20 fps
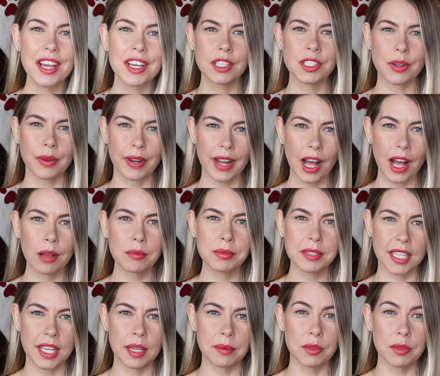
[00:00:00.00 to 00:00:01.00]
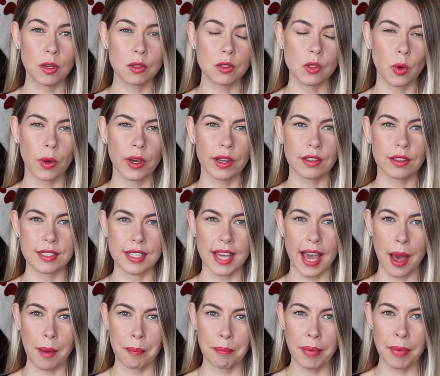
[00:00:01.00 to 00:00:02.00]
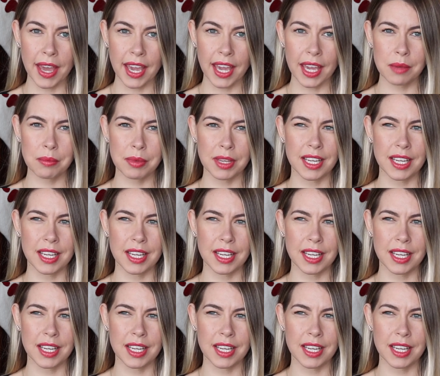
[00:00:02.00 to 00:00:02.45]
So it helps keep those oils at bay